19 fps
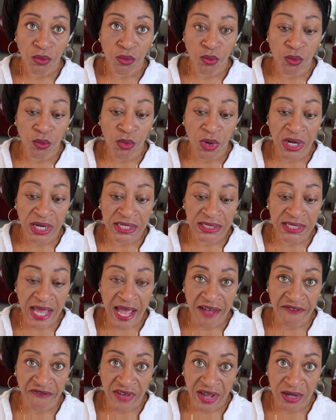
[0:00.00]
what I
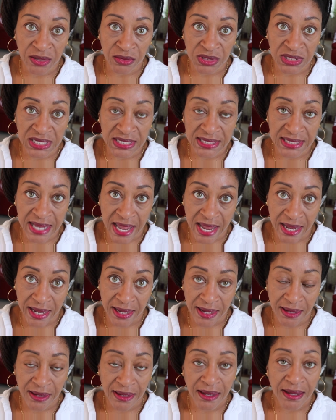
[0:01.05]
found today.
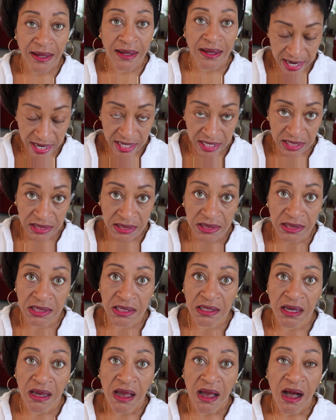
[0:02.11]
And
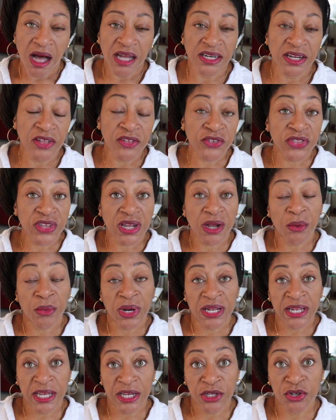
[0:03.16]
another thing I want
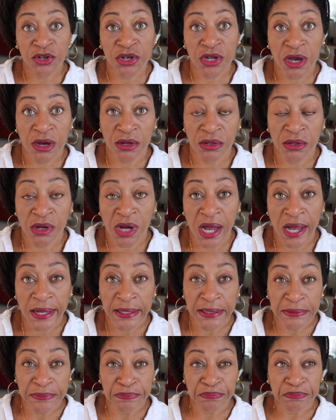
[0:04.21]
to let you know,
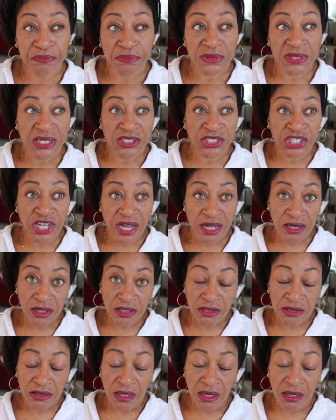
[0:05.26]
check
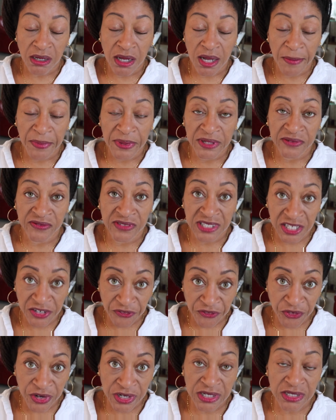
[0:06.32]
a couple of
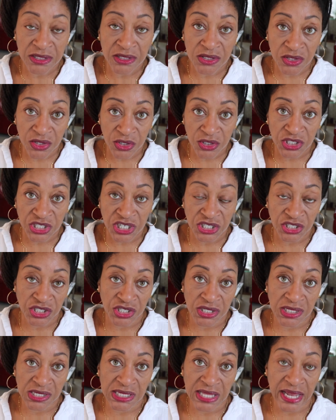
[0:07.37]
different search
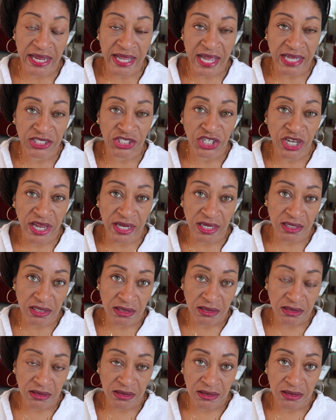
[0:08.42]
engines. Like I check
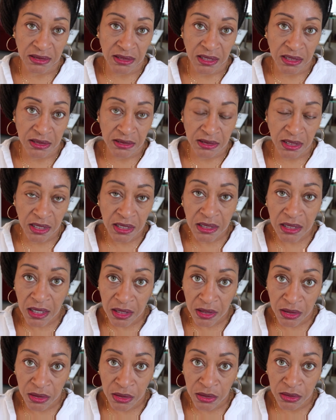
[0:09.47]

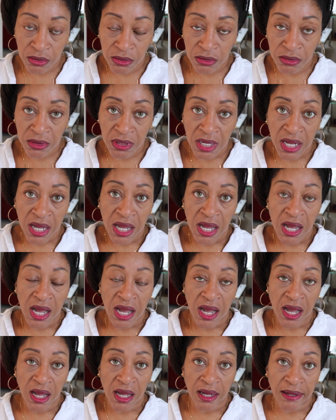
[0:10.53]
DuckDuckGo,
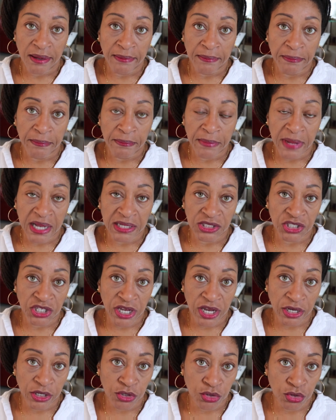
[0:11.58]
I
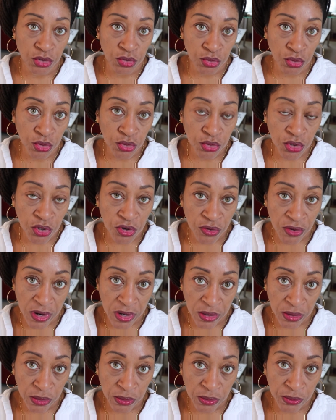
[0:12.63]
check Google
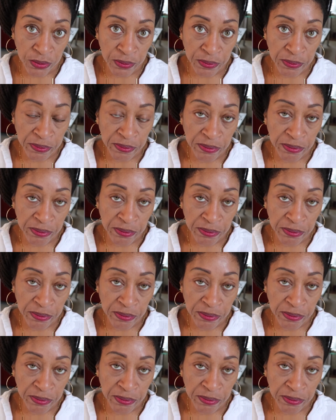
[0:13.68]
Chrome,